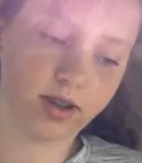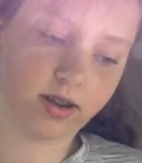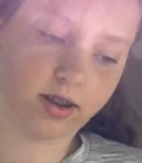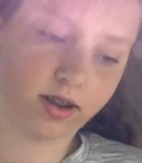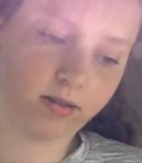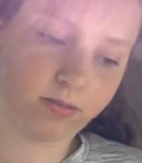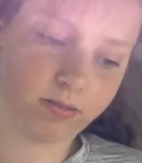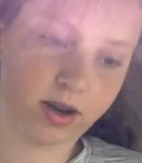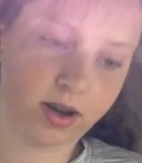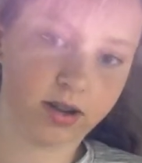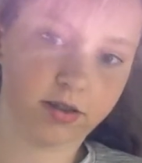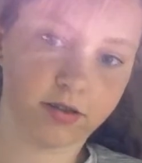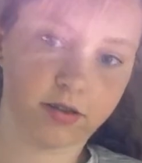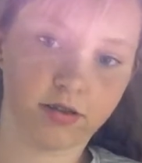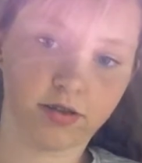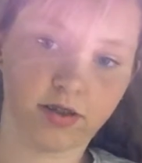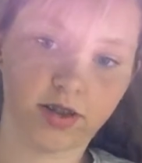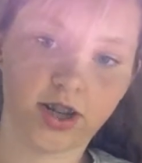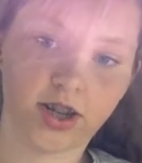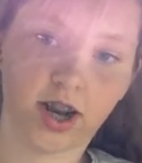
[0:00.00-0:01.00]
iPad
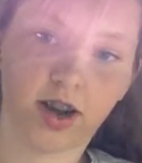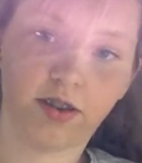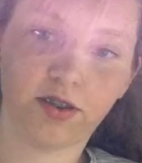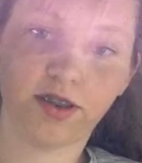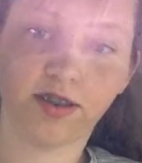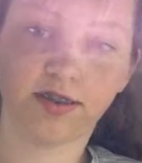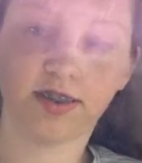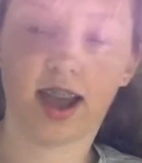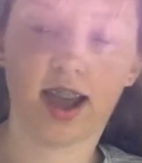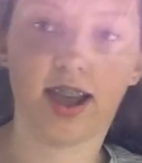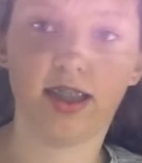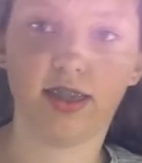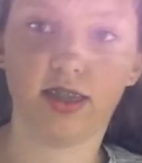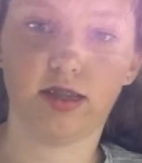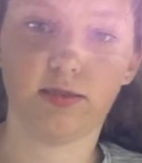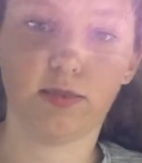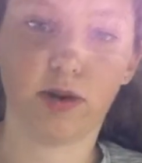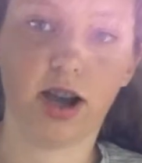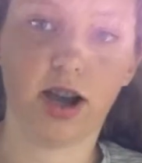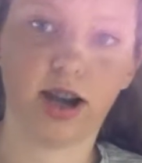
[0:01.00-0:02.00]
on the cherries and
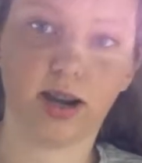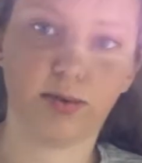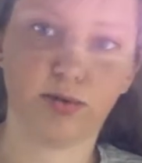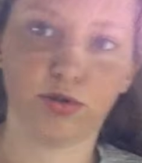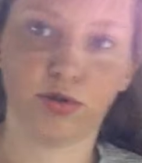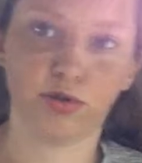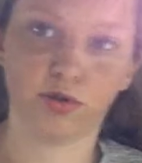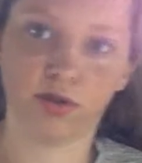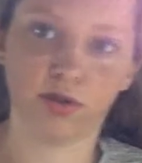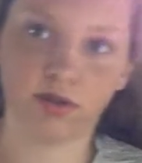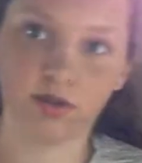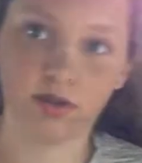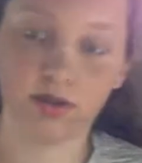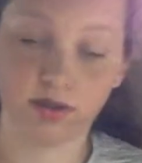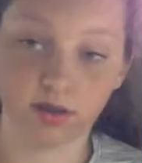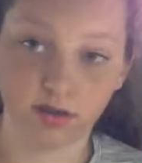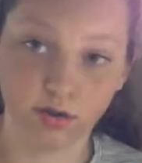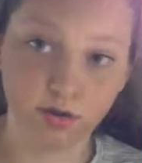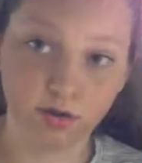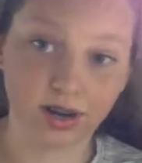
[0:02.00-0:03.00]
the pineapples,
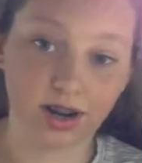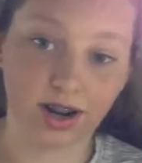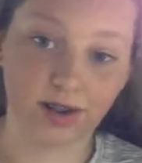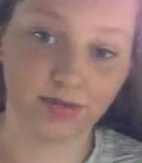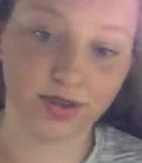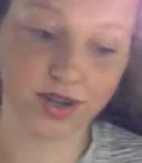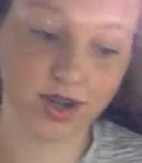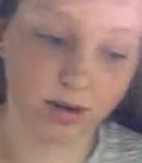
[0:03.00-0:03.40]
so you're going to have to